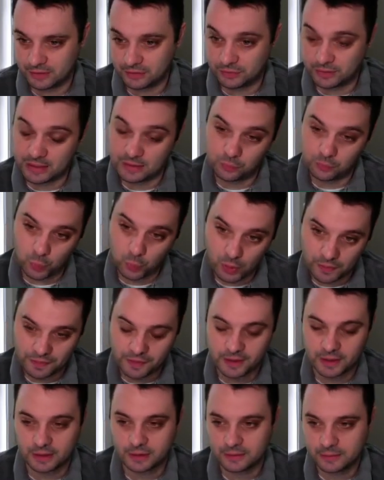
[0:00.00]
So that is one
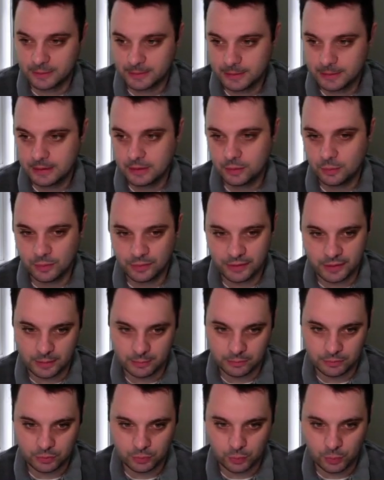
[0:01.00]
thing with
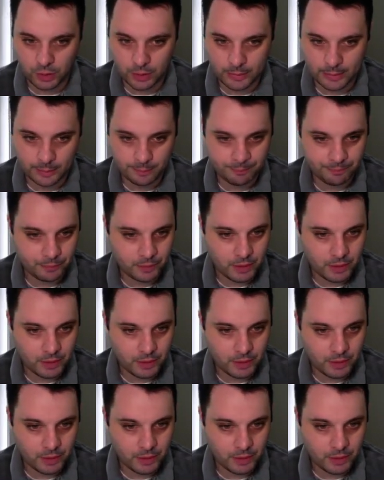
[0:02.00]
him to worry about.